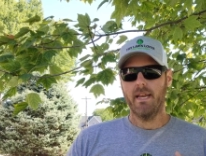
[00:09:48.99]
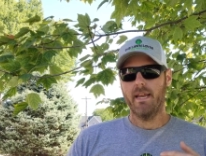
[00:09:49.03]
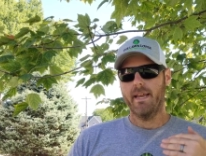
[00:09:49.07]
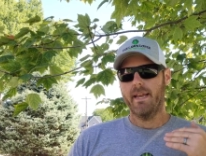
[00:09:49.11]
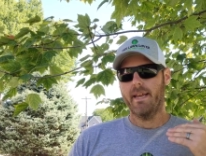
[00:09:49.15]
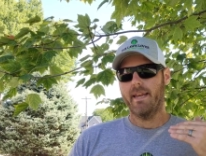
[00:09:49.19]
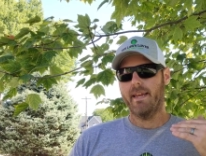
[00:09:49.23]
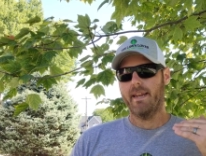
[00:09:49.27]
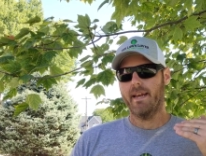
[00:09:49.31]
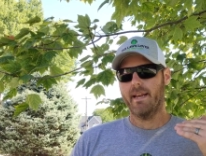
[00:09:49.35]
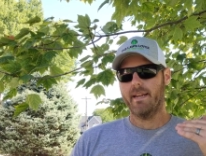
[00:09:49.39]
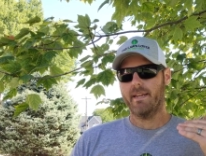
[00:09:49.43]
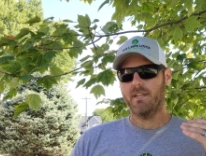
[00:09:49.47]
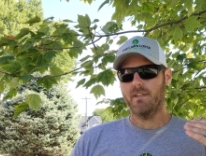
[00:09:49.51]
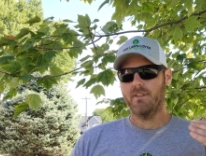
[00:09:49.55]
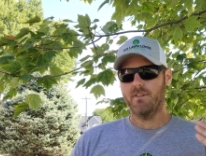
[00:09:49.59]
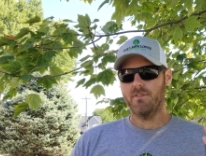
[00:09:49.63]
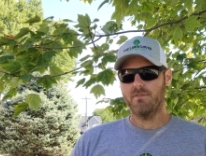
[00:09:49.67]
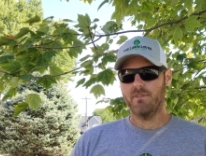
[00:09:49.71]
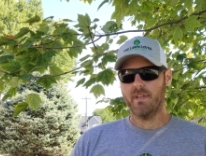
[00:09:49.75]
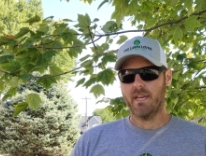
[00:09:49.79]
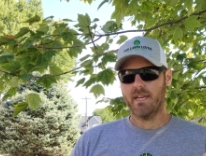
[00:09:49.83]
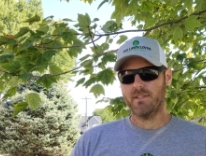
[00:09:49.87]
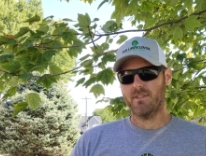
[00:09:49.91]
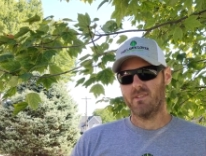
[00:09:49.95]
and I can do
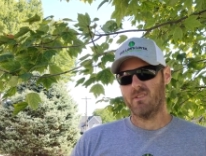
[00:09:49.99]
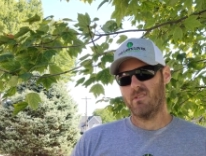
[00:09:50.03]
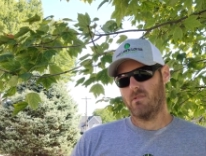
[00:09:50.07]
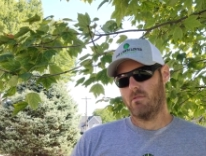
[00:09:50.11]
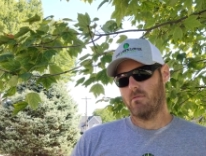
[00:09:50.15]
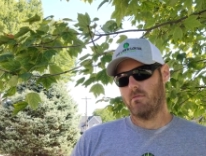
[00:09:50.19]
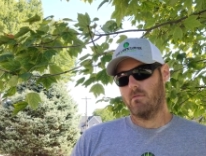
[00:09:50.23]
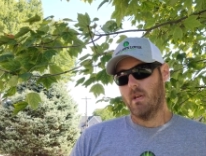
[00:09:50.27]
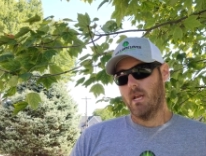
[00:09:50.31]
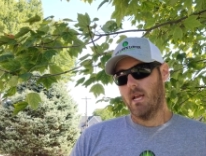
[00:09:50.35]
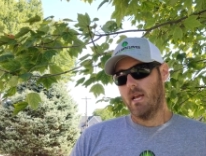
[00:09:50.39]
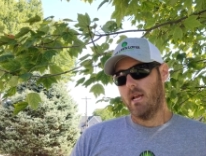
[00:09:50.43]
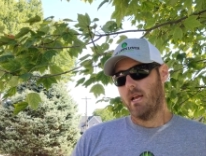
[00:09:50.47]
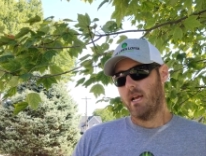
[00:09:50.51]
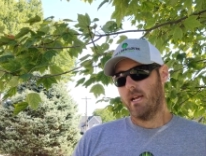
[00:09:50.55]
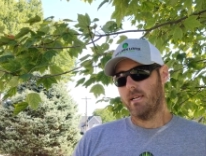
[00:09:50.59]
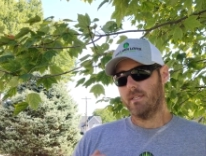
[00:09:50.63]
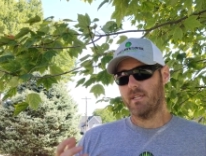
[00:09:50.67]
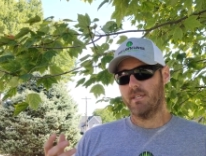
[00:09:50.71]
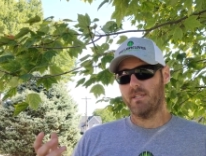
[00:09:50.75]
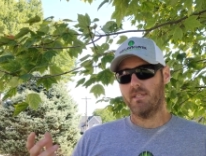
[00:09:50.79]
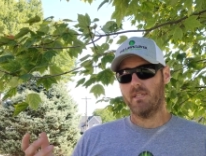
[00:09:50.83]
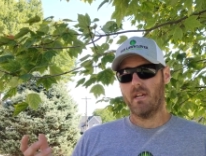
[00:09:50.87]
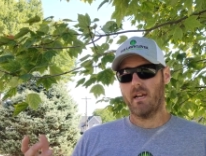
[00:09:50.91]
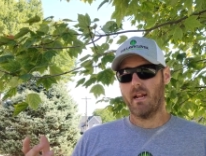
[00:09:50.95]
that. So as I
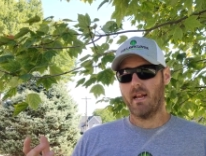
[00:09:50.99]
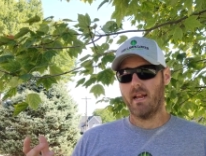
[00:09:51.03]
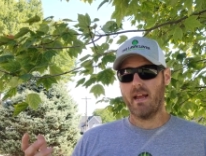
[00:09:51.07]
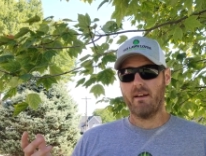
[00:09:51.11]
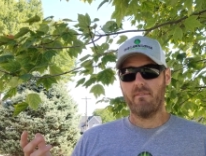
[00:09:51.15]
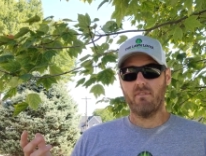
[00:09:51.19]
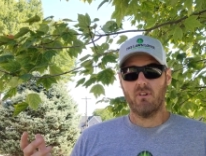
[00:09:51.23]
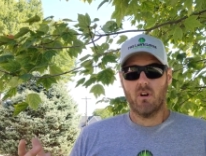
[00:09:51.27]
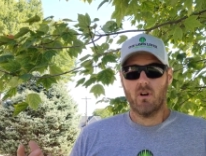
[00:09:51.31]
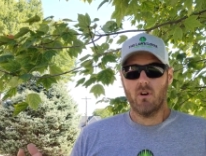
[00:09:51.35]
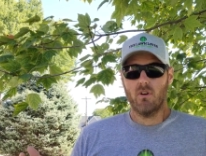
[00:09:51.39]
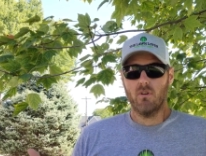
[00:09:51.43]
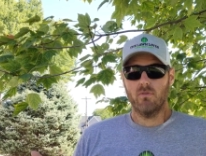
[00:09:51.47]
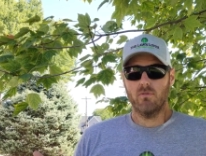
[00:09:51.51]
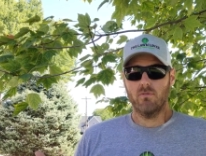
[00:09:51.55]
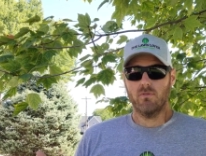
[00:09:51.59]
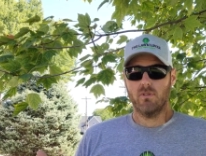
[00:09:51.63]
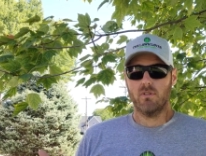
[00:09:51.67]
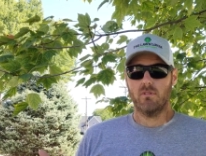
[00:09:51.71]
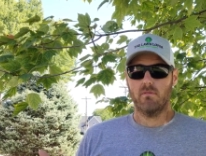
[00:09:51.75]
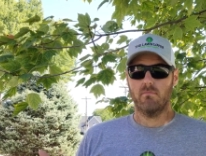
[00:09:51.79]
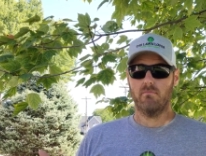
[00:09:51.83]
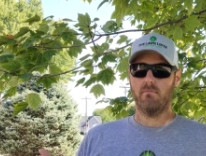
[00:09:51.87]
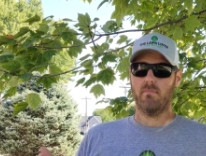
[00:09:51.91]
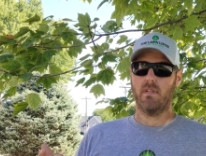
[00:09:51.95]
said, I have a
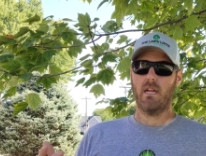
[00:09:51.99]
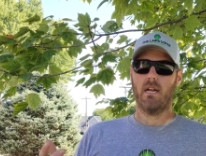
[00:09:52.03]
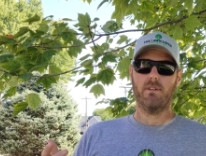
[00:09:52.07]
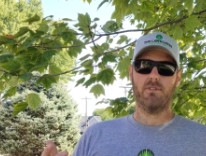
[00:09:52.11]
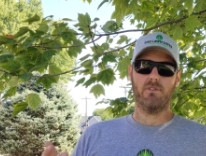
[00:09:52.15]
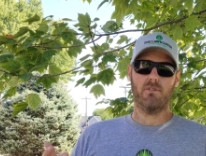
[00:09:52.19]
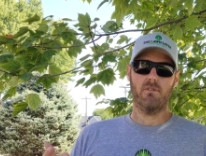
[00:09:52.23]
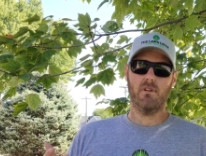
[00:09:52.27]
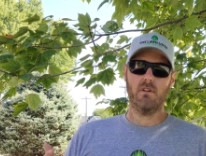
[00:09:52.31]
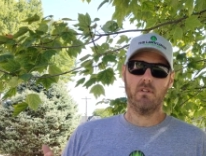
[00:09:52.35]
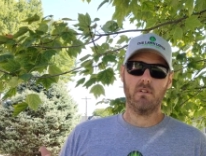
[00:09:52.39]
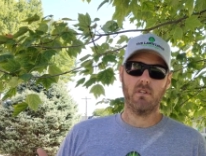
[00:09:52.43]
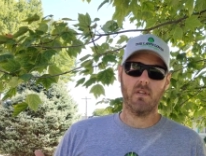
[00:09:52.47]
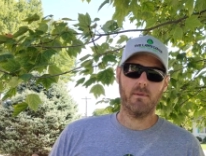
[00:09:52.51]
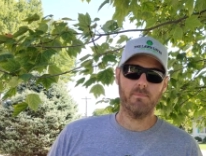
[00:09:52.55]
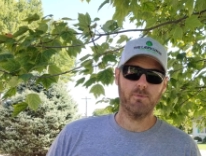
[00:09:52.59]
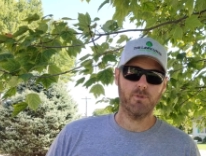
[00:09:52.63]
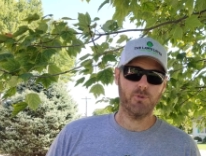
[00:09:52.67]
hose nozzle hooked up,